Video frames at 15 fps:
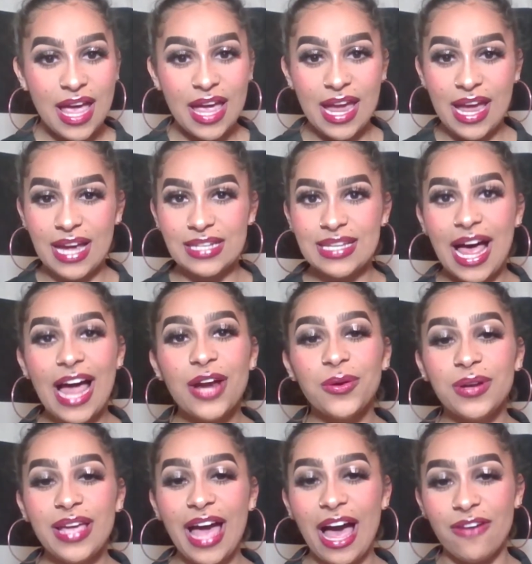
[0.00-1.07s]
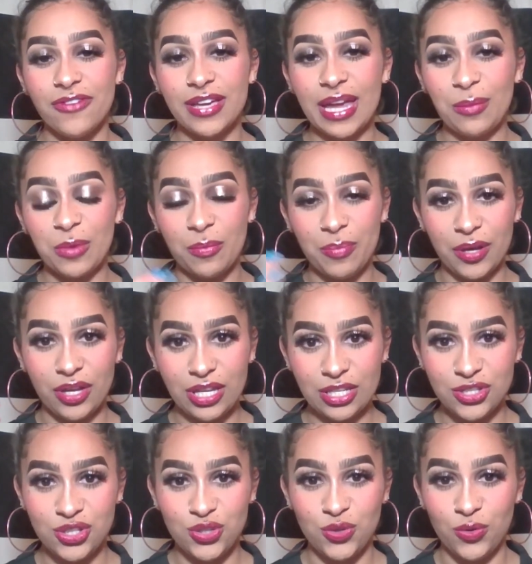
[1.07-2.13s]
And I already have a camera built
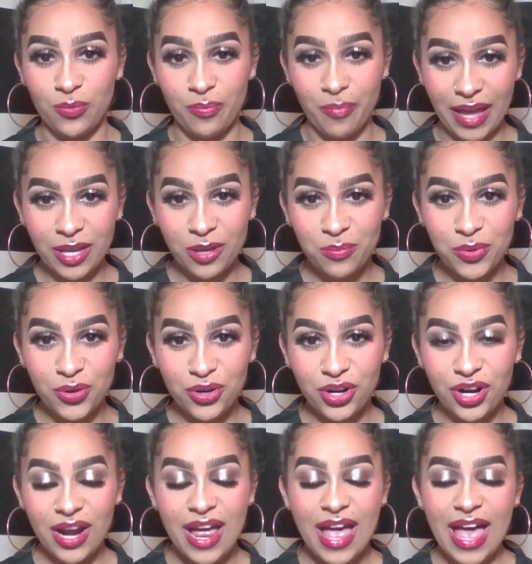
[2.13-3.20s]
into my computer.